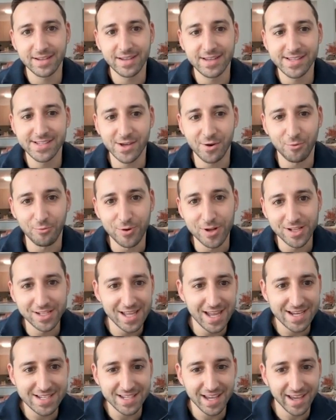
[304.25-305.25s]
So really
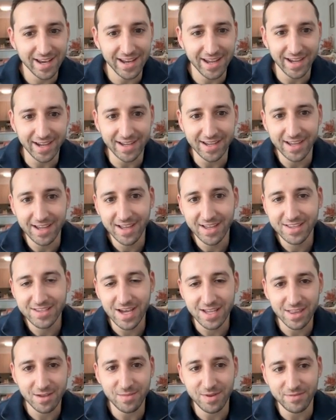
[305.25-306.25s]
exciting.
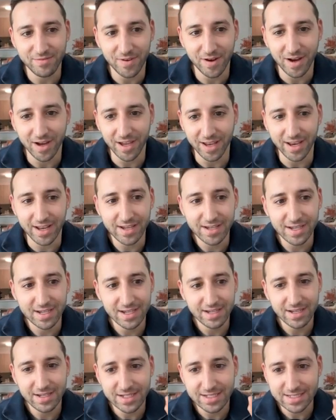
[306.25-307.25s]
Thought that'd be fun.
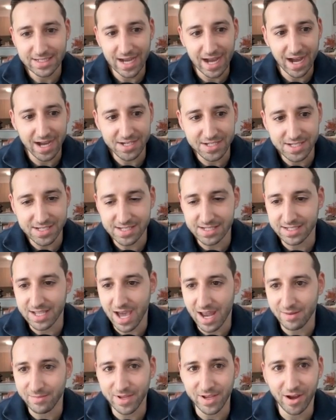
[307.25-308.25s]
Gosh, this has gotten me